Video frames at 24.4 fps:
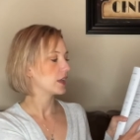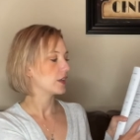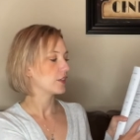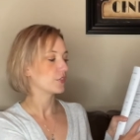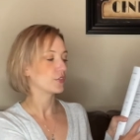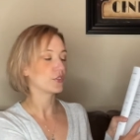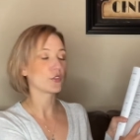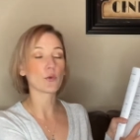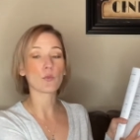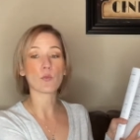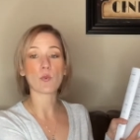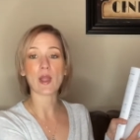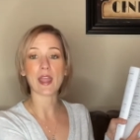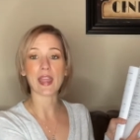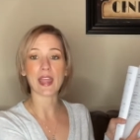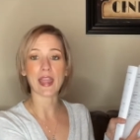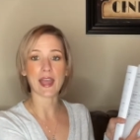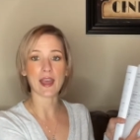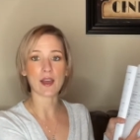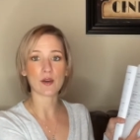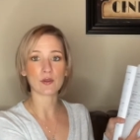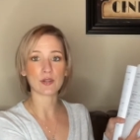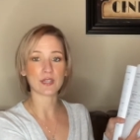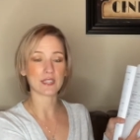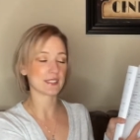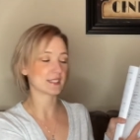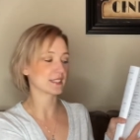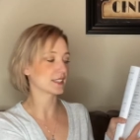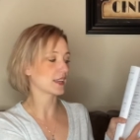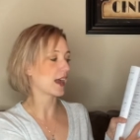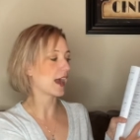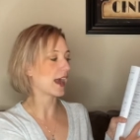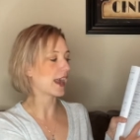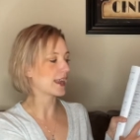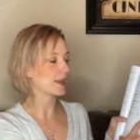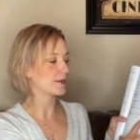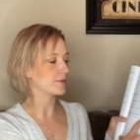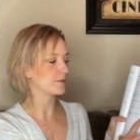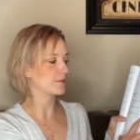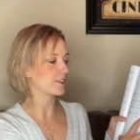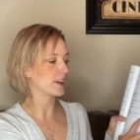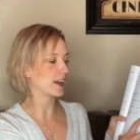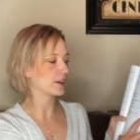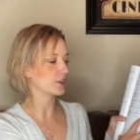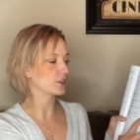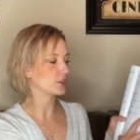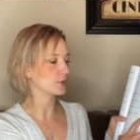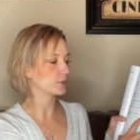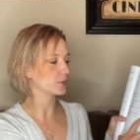The way out is I am
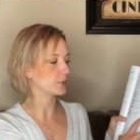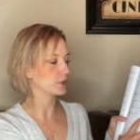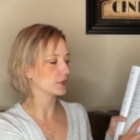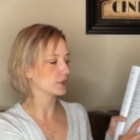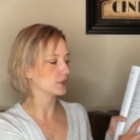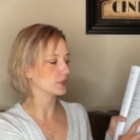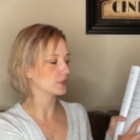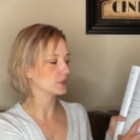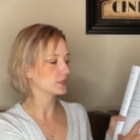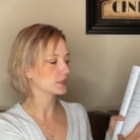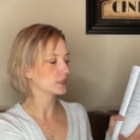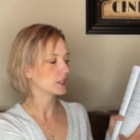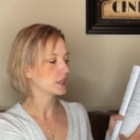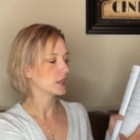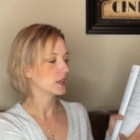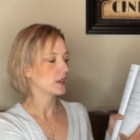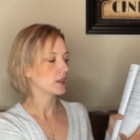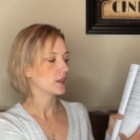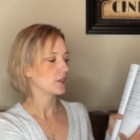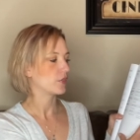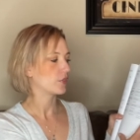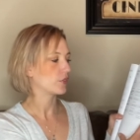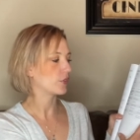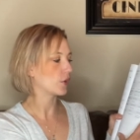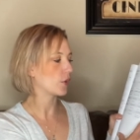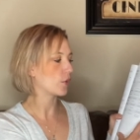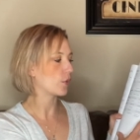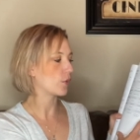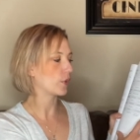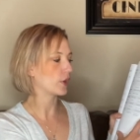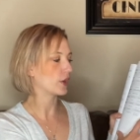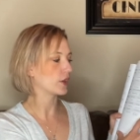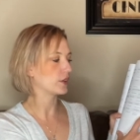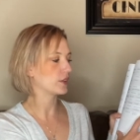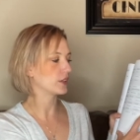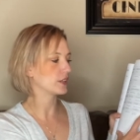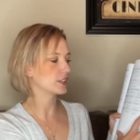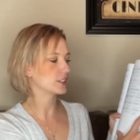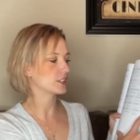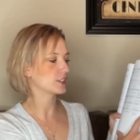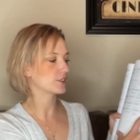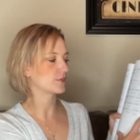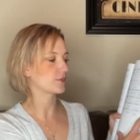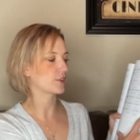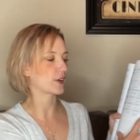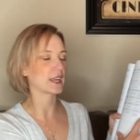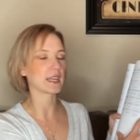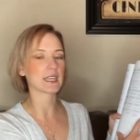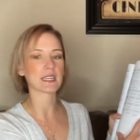valuable. The oil is
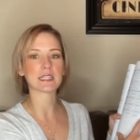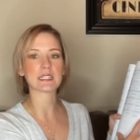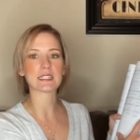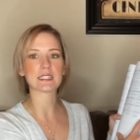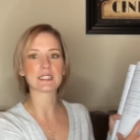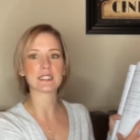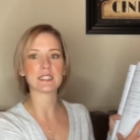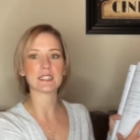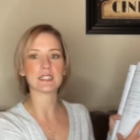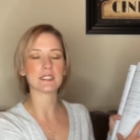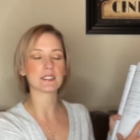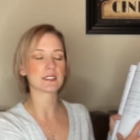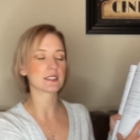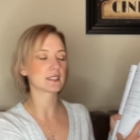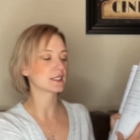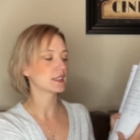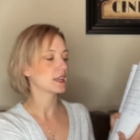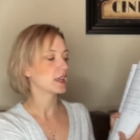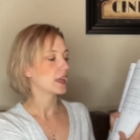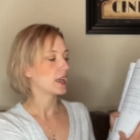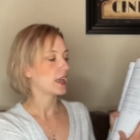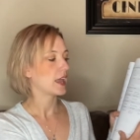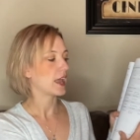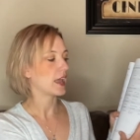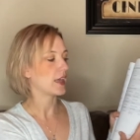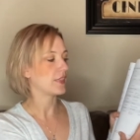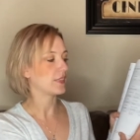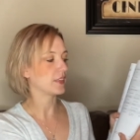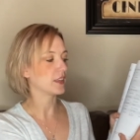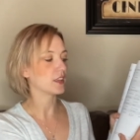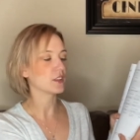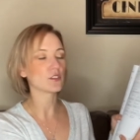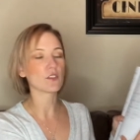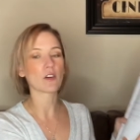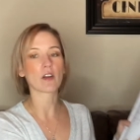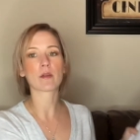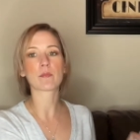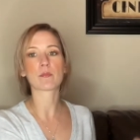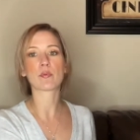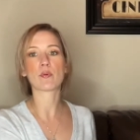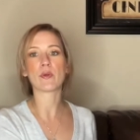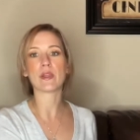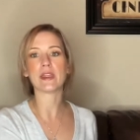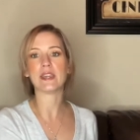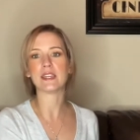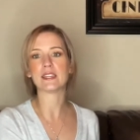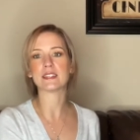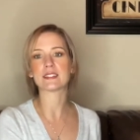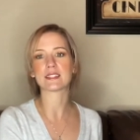frankincense. And the alarm
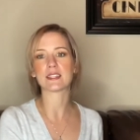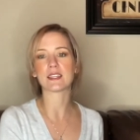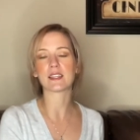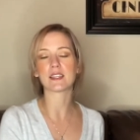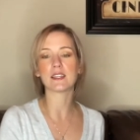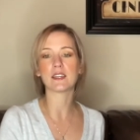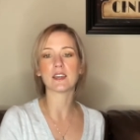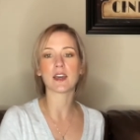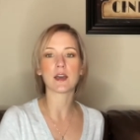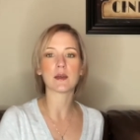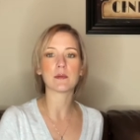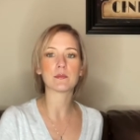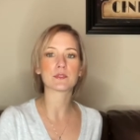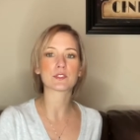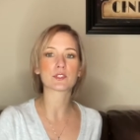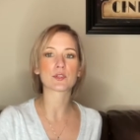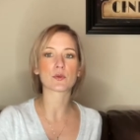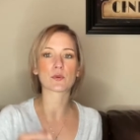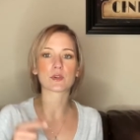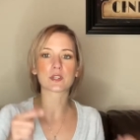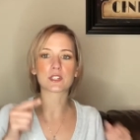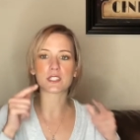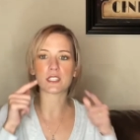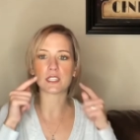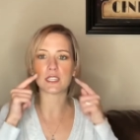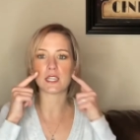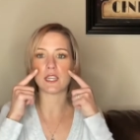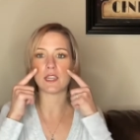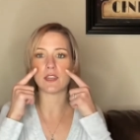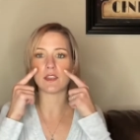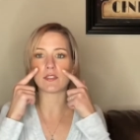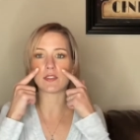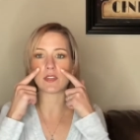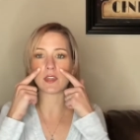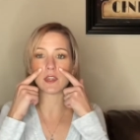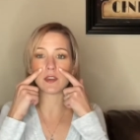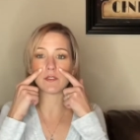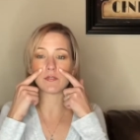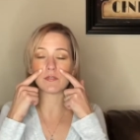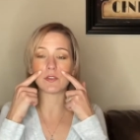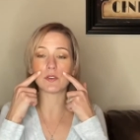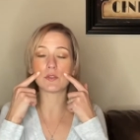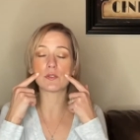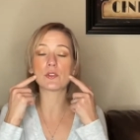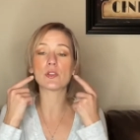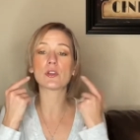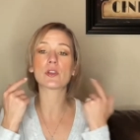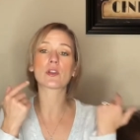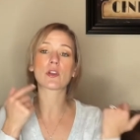point is the gums or teeth. And if you
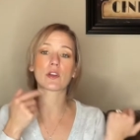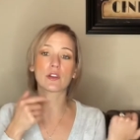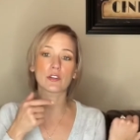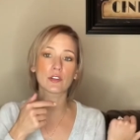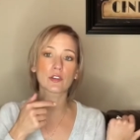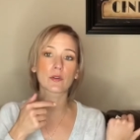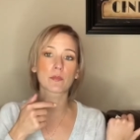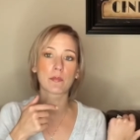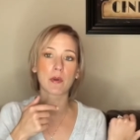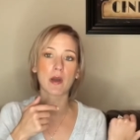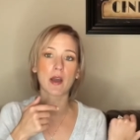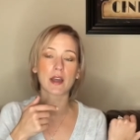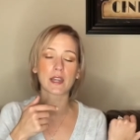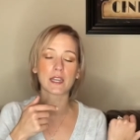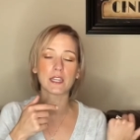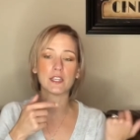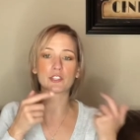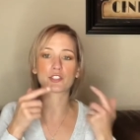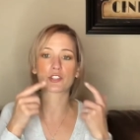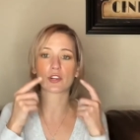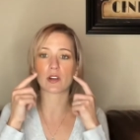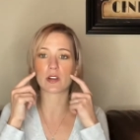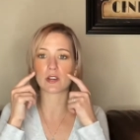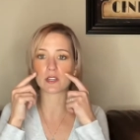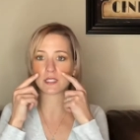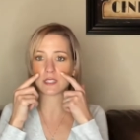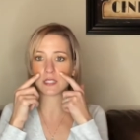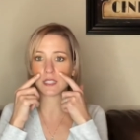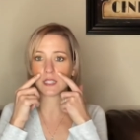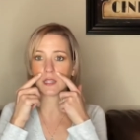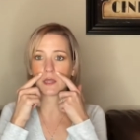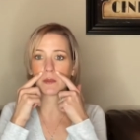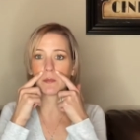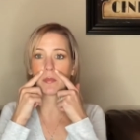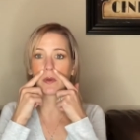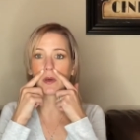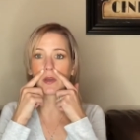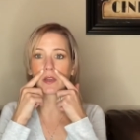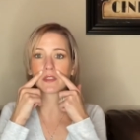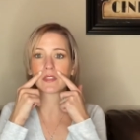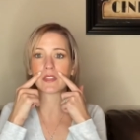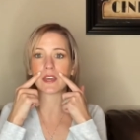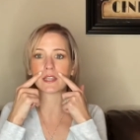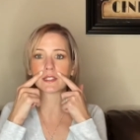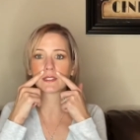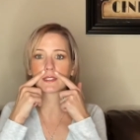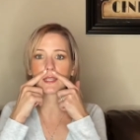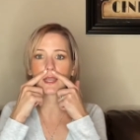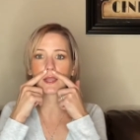look on your body charts in the book,
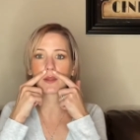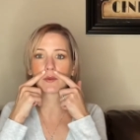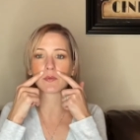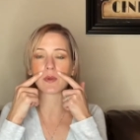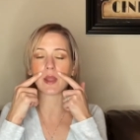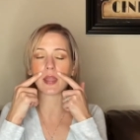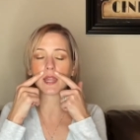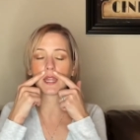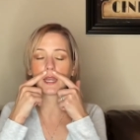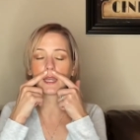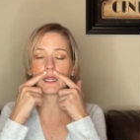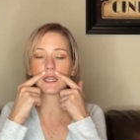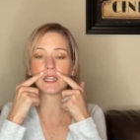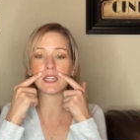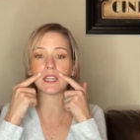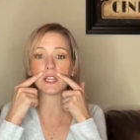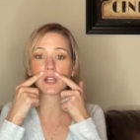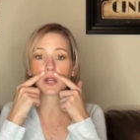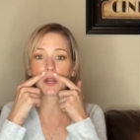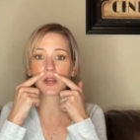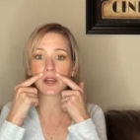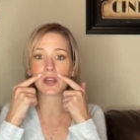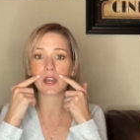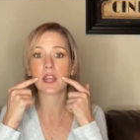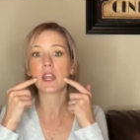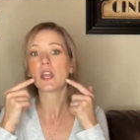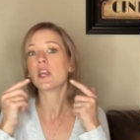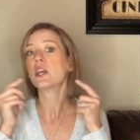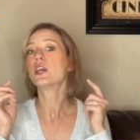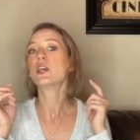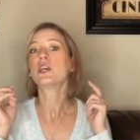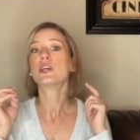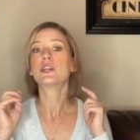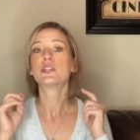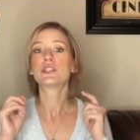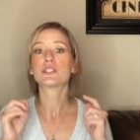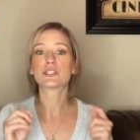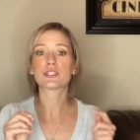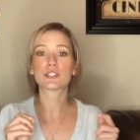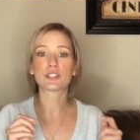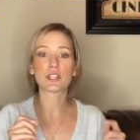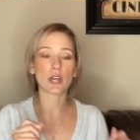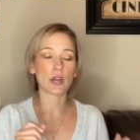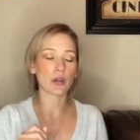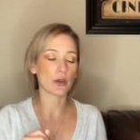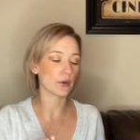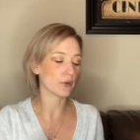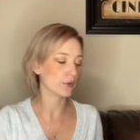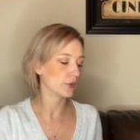that's like right in here.
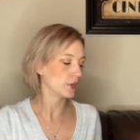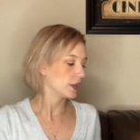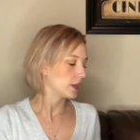So,